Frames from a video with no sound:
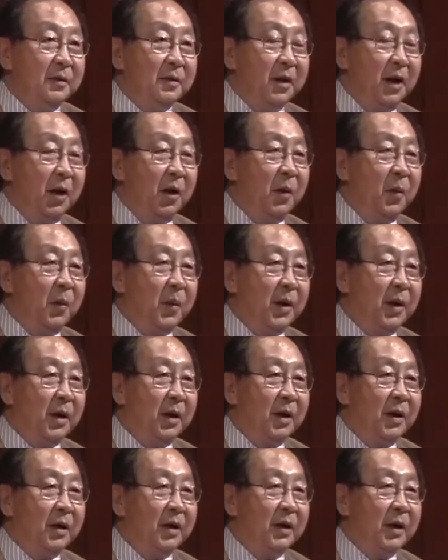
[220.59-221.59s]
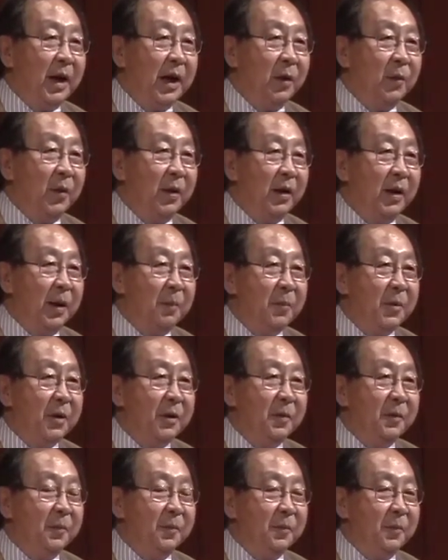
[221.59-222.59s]
Now, uh, I, let
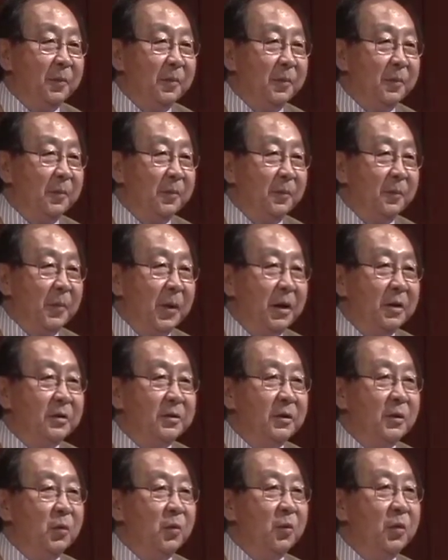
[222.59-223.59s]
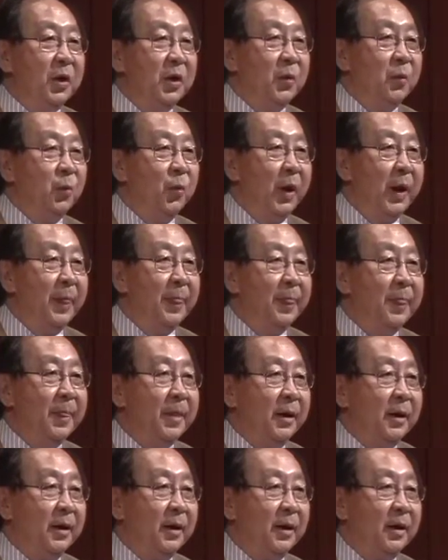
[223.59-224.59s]
me mention only one
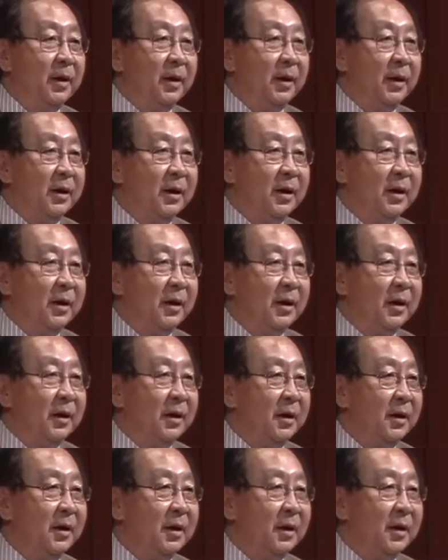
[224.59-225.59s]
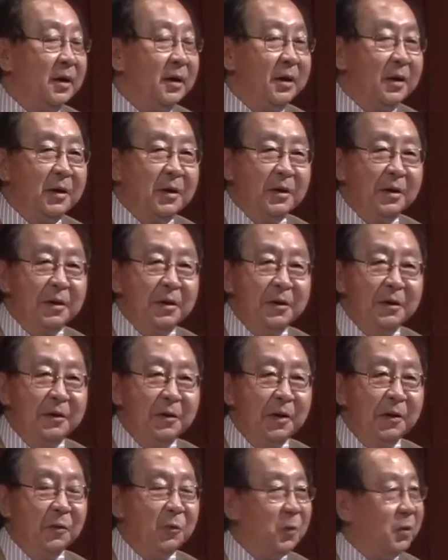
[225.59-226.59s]
uh, uh,
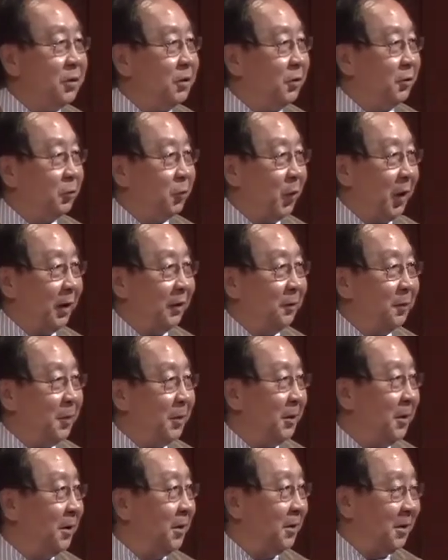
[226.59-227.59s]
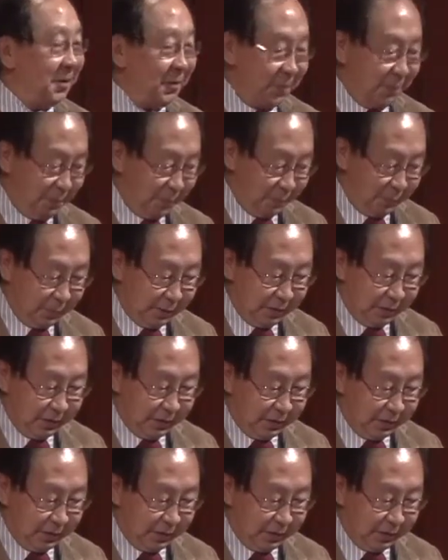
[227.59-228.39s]
thing which strikes me uh,